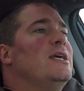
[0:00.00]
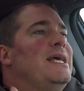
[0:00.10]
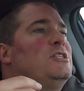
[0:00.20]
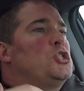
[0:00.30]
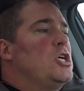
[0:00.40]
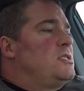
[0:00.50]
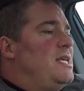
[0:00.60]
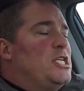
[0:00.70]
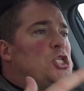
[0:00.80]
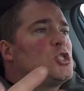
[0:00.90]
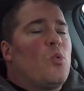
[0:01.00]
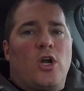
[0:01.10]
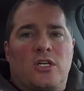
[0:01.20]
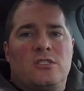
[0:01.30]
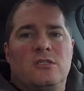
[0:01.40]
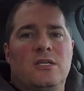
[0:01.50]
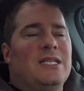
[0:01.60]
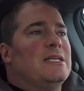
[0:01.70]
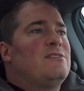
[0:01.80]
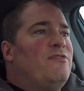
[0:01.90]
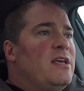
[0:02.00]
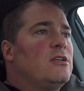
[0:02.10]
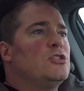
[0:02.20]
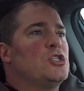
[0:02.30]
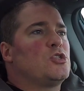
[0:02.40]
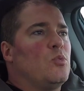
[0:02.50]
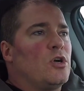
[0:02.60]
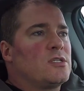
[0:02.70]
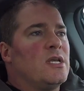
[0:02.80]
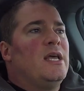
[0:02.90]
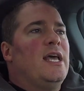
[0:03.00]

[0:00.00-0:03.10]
It just works. This vehicle just works.